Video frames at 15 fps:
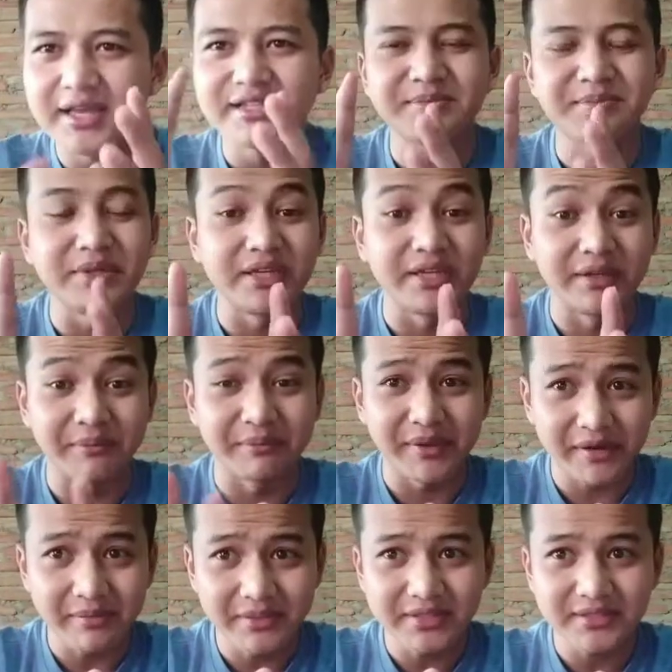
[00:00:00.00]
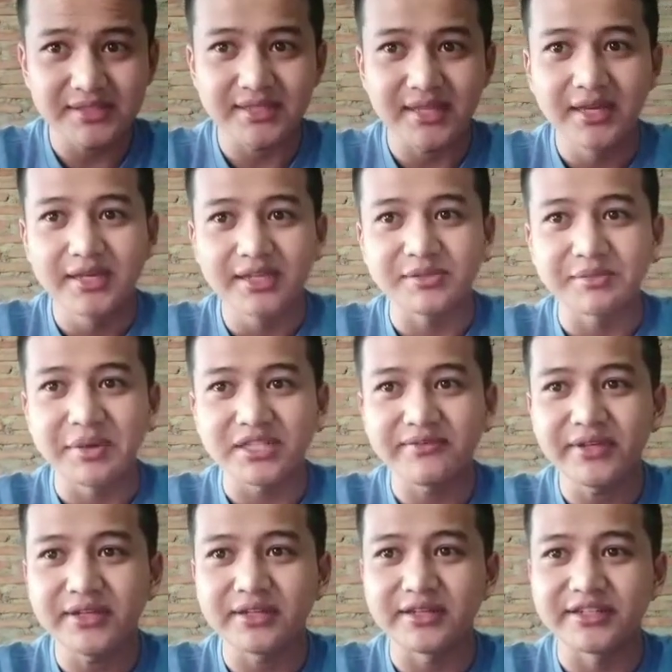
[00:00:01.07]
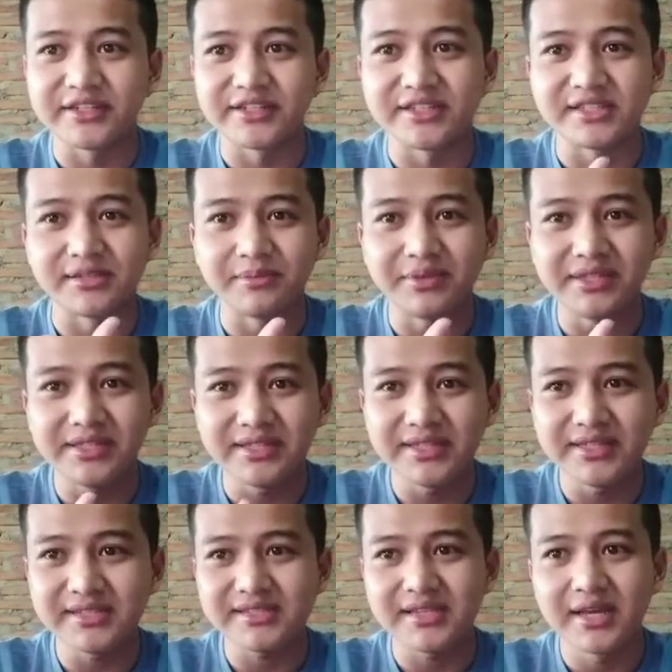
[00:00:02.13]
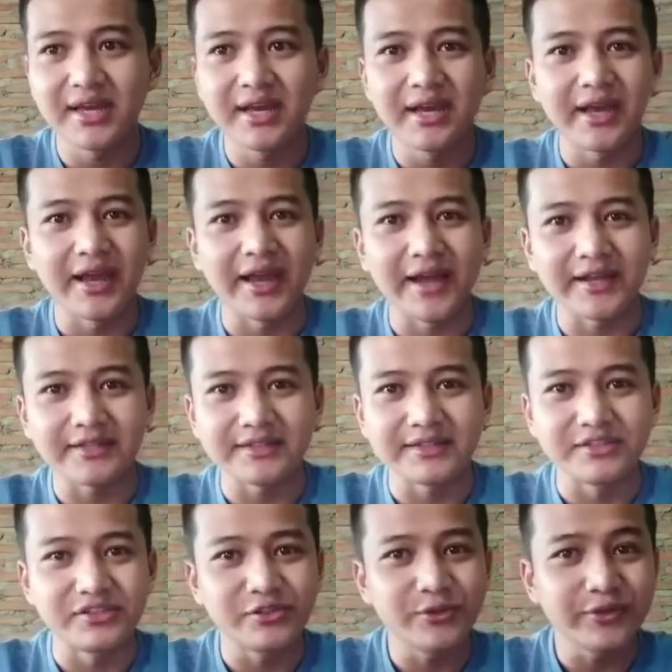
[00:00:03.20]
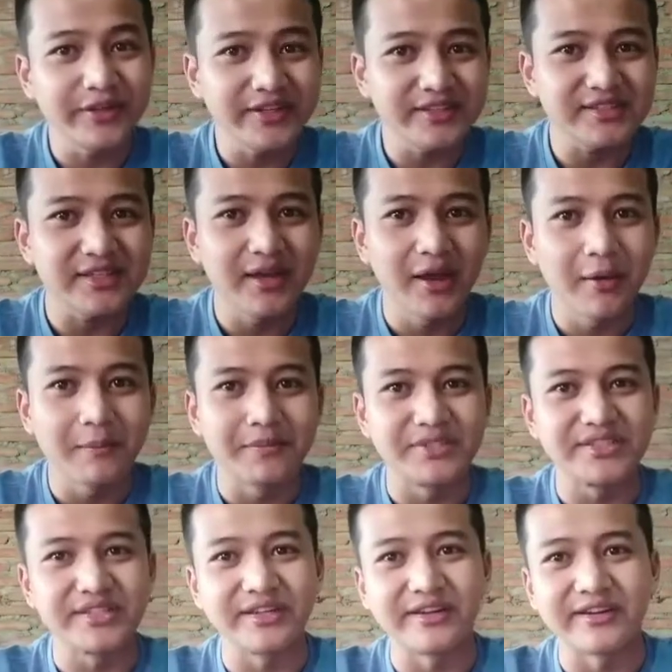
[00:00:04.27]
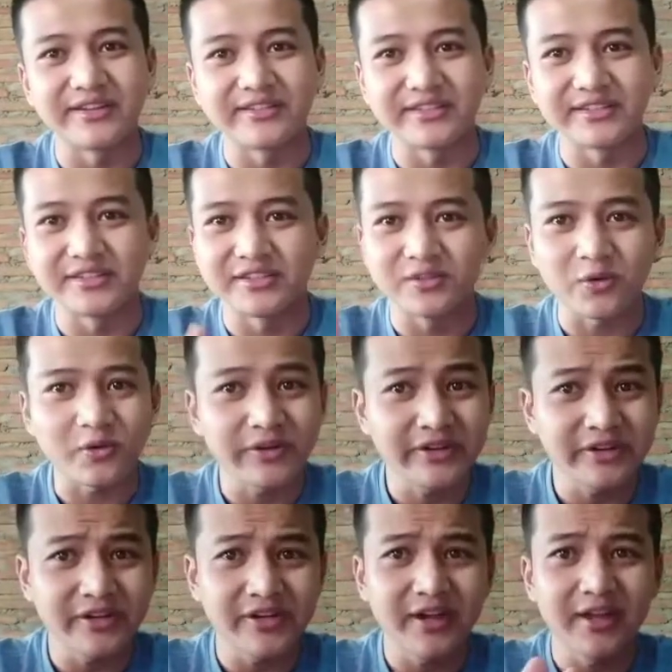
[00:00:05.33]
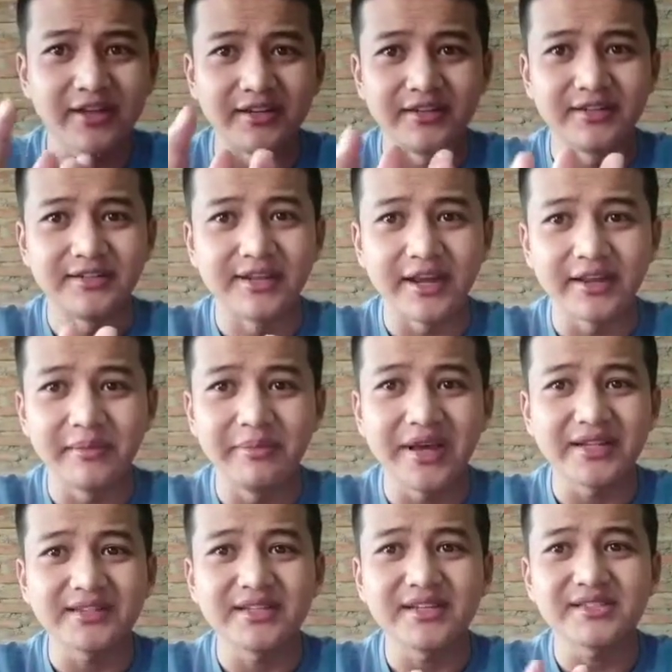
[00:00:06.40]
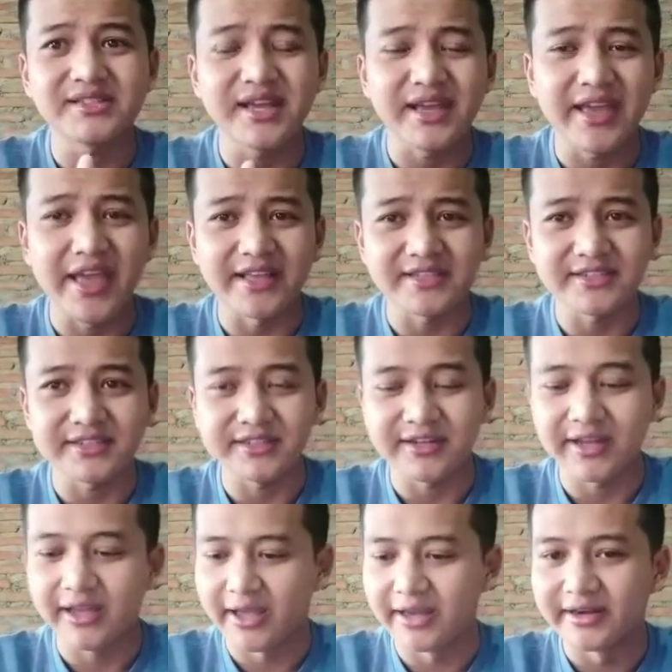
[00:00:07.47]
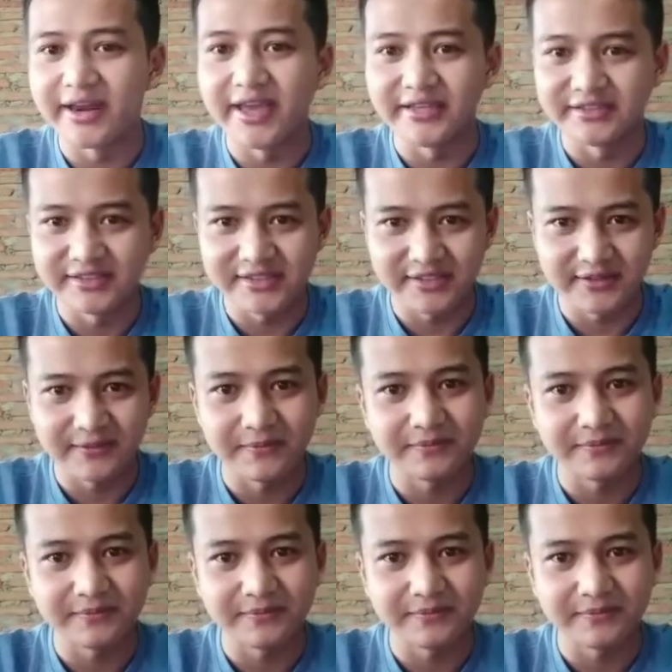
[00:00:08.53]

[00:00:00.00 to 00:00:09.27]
speaking impairments, specific learning disabilities, head injuries, psychiatric disorder, diabetes, cancer, and AIDS.